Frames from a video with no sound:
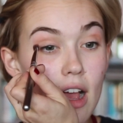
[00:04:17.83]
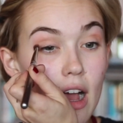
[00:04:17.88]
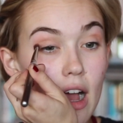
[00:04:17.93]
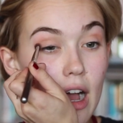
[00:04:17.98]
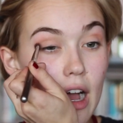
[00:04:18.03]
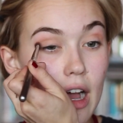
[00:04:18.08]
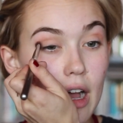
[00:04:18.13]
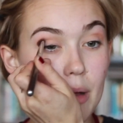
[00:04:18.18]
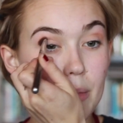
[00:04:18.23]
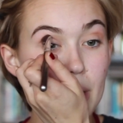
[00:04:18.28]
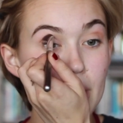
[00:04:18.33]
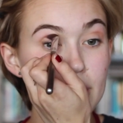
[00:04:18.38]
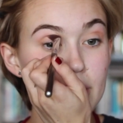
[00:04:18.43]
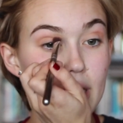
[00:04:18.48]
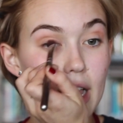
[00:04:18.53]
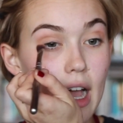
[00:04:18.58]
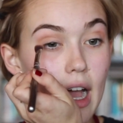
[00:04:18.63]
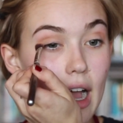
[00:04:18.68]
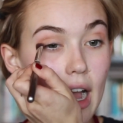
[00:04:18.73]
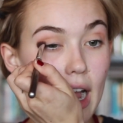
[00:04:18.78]
And
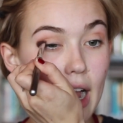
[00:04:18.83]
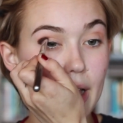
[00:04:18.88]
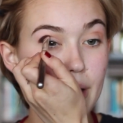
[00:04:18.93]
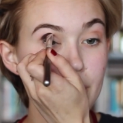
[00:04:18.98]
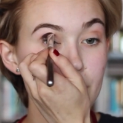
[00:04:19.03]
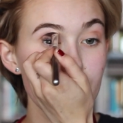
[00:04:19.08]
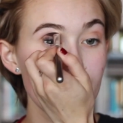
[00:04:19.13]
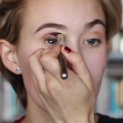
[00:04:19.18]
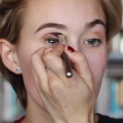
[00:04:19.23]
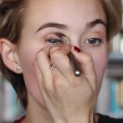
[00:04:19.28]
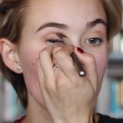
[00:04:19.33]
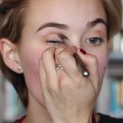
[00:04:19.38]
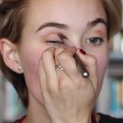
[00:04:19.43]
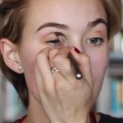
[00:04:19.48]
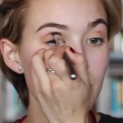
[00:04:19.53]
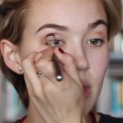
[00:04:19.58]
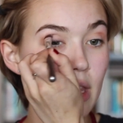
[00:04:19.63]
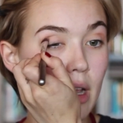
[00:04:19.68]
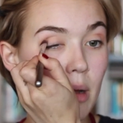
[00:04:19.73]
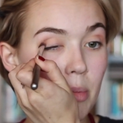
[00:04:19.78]
yeah, you could do
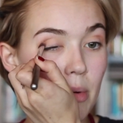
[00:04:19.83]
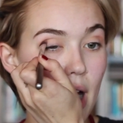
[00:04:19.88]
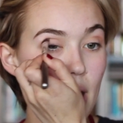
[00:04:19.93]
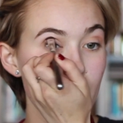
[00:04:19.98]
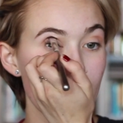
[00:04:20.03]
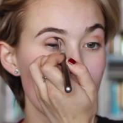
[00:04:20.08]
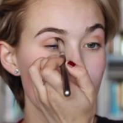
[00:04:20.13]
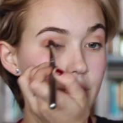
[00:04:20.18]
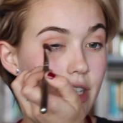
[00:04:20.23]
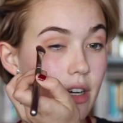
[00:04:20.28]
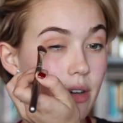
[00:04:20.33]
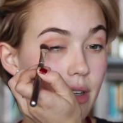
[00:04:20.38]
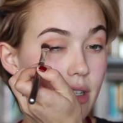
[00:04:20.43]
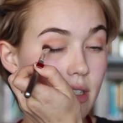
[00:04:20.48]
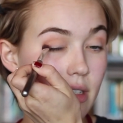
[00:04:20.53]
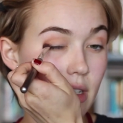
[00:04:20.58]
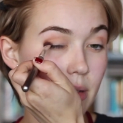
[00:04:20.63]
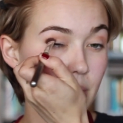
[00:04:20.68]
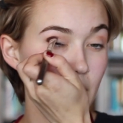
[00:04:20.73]
this with like a brown eyeshadow or something,